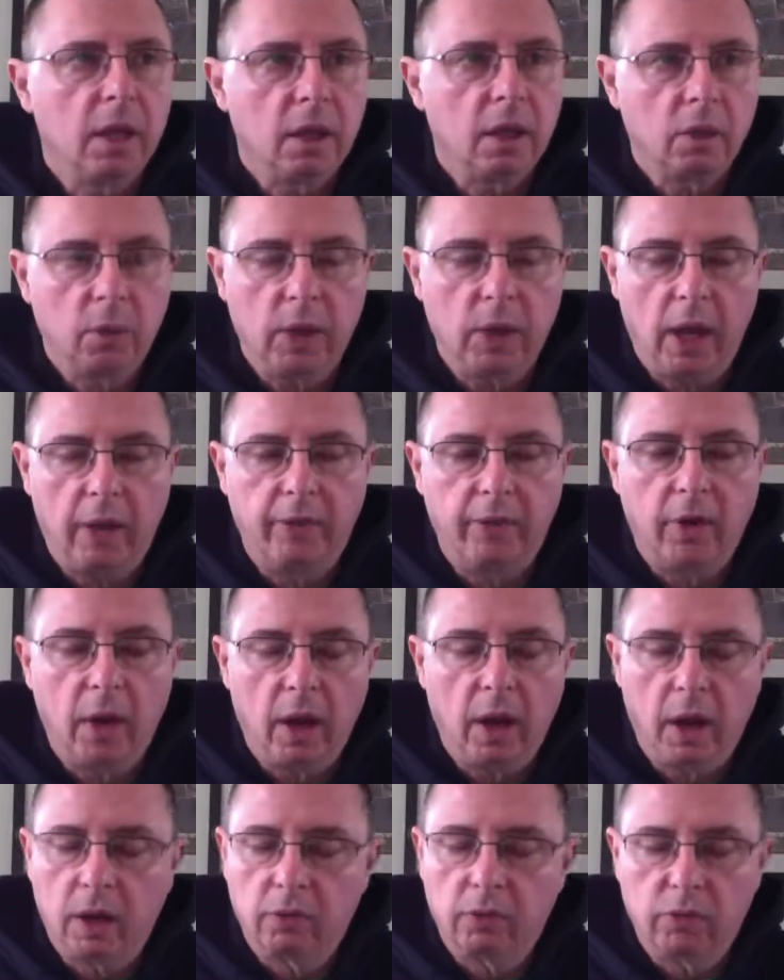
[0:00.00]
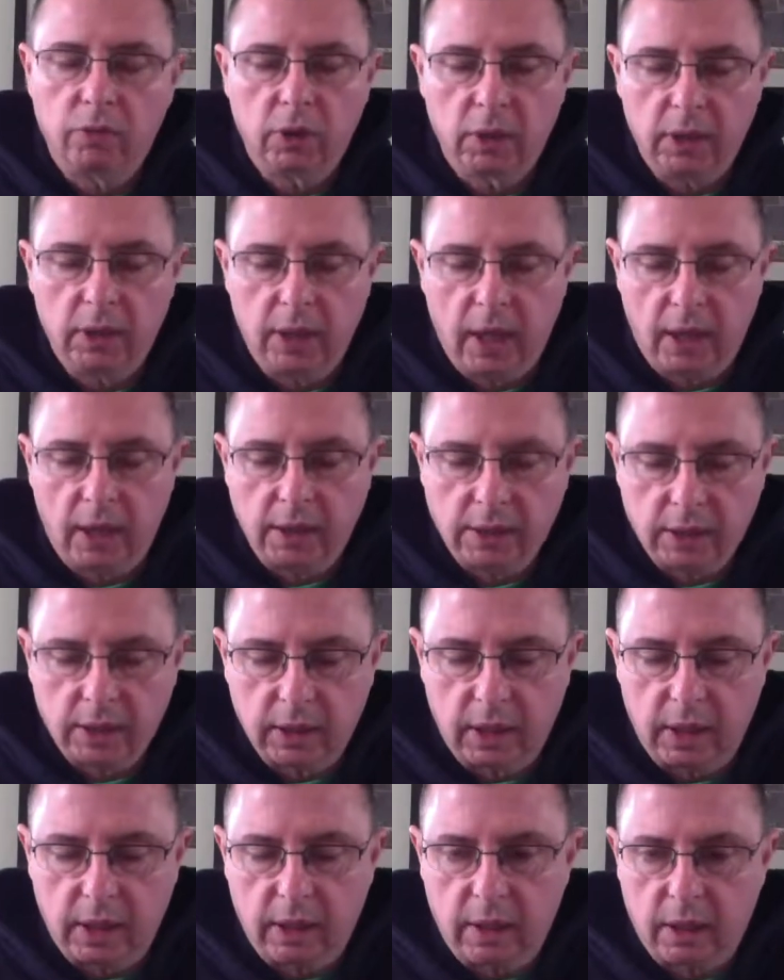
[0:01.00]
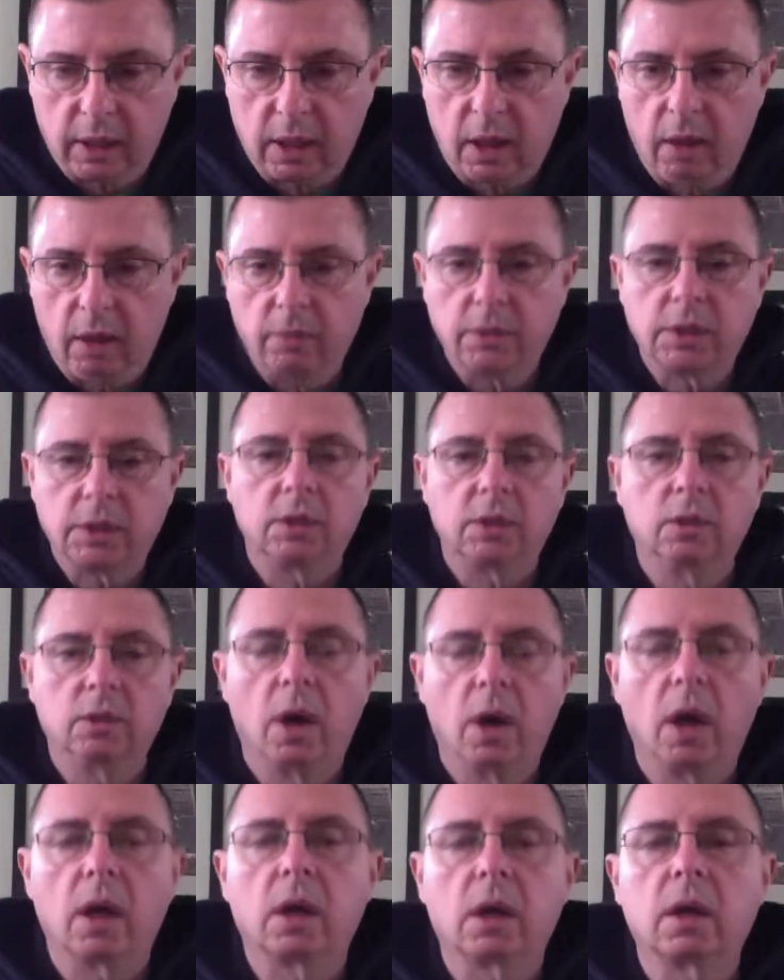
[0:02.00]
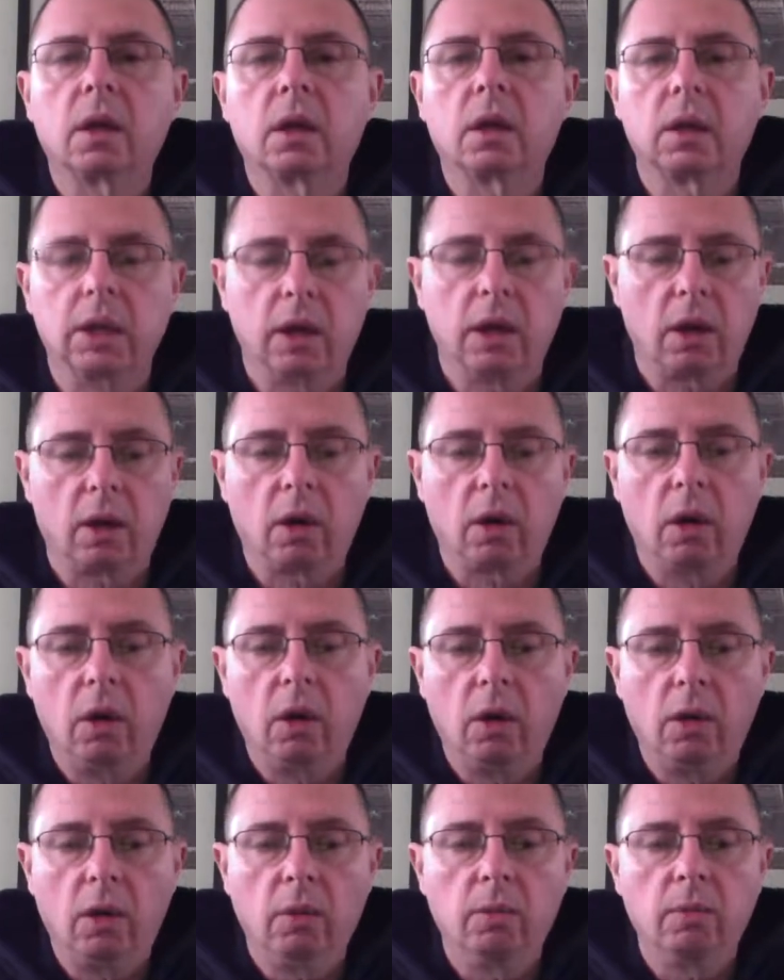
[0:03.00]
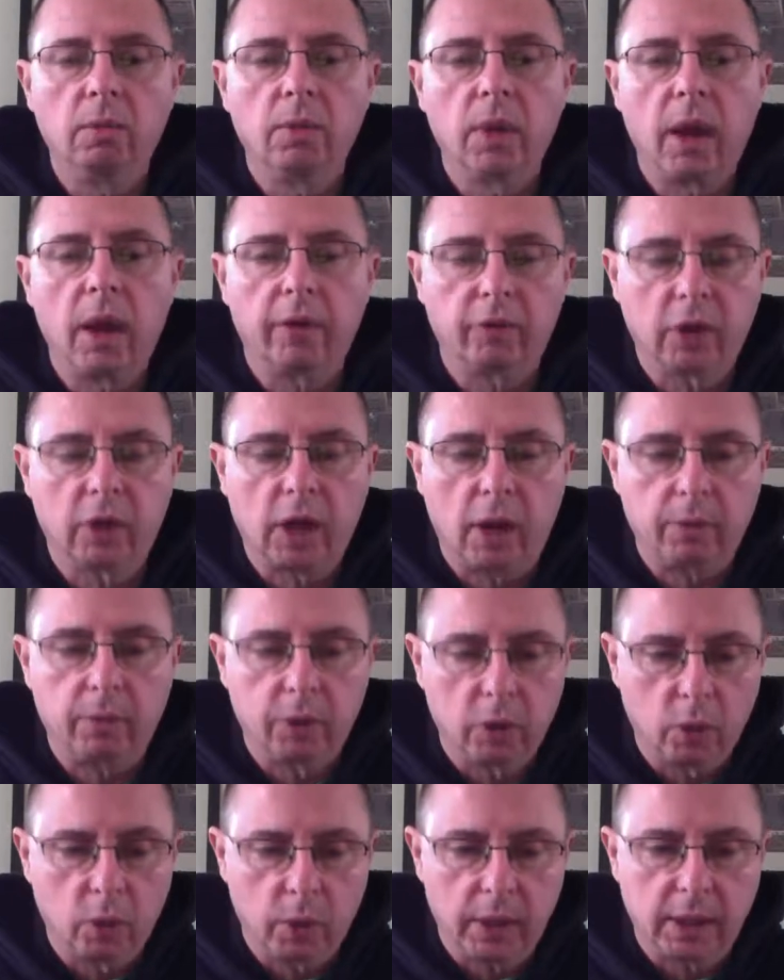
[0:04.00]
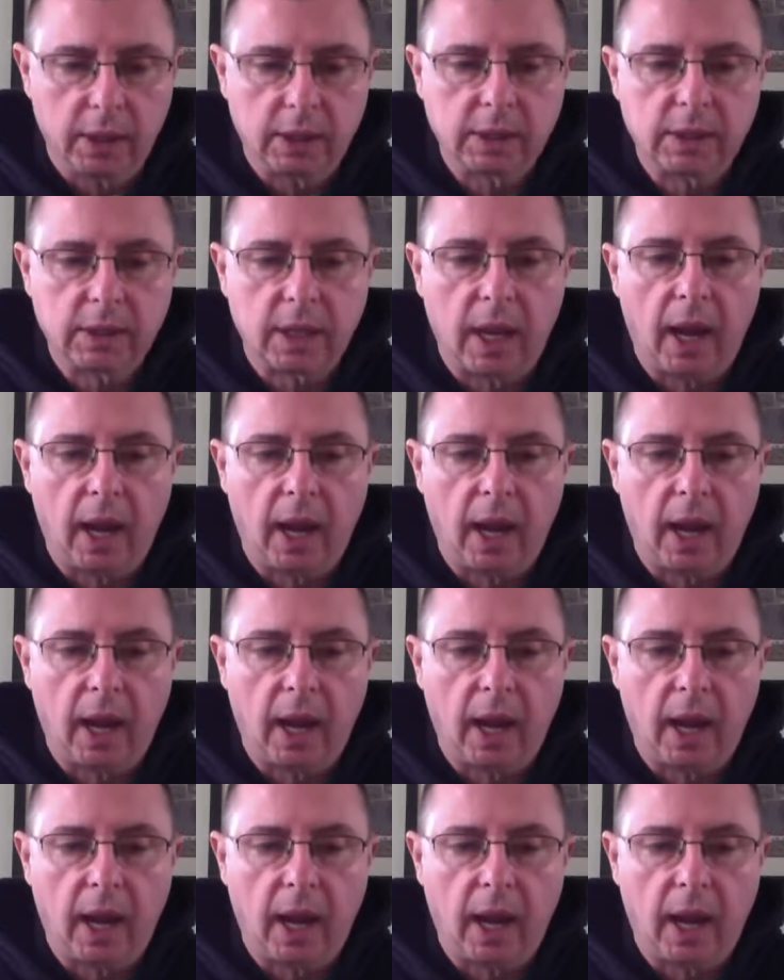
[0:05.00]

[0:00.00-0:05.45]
We have a really nice lady that comes to clean our home every couple of weeks.